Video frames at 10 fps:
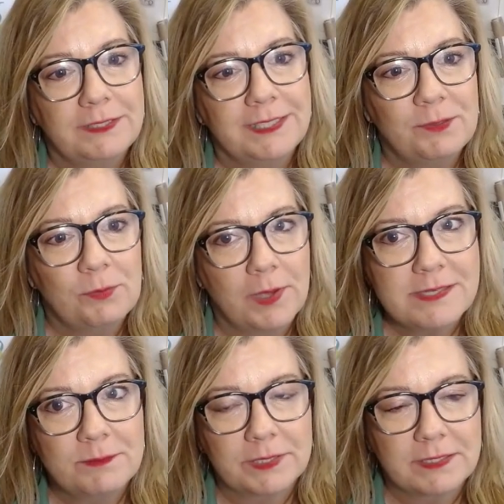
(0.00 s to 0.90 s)
really it
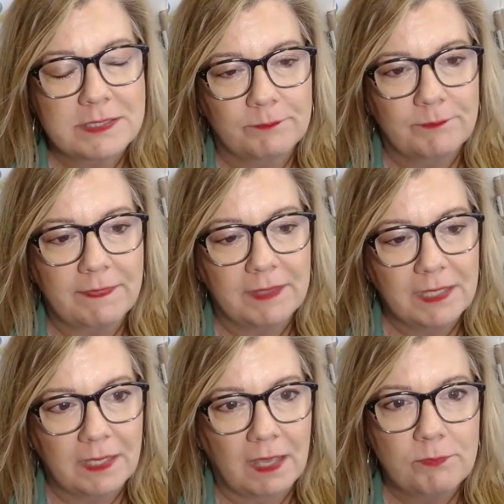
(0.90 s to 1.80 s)
wasn't, because I
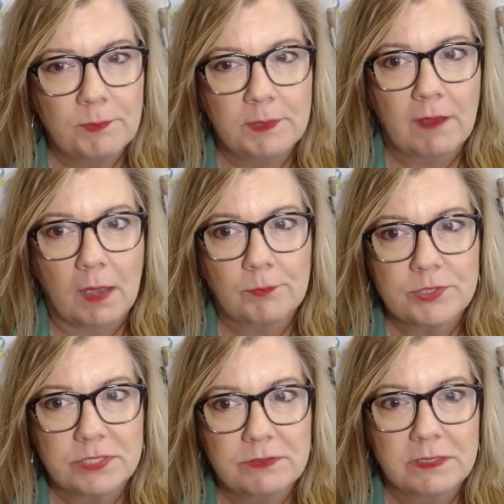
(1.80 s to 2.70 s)
think it gave me the
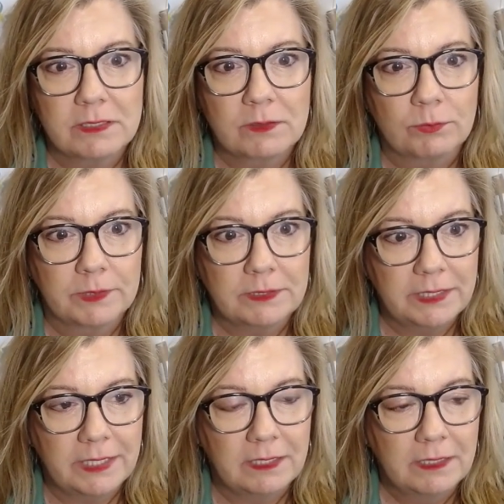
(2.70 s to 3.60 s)
opportunity to
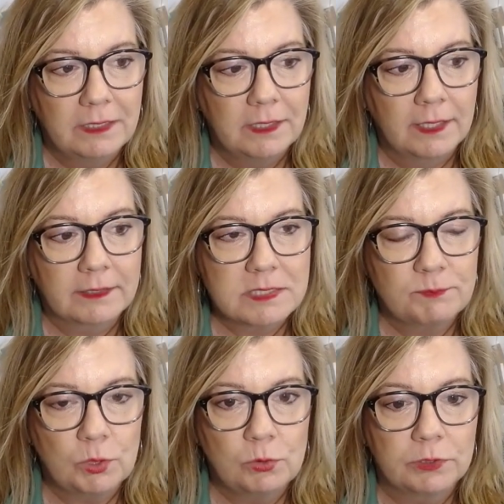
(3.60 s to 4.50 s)
really
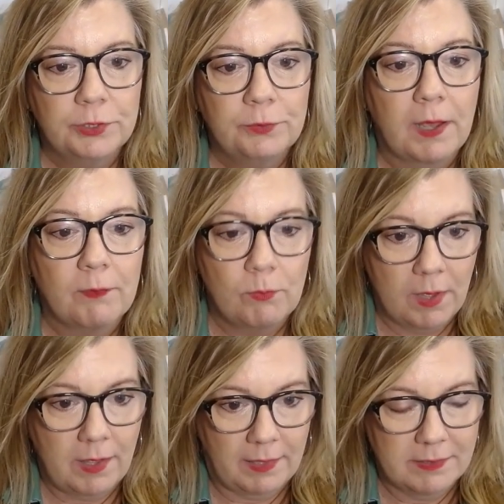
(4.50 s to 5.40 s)
explore who I
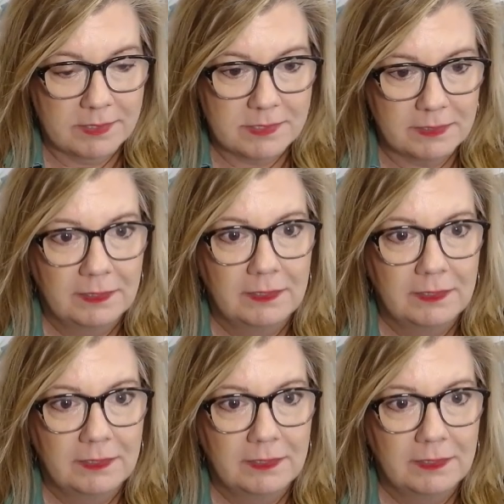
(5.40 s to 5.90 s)
was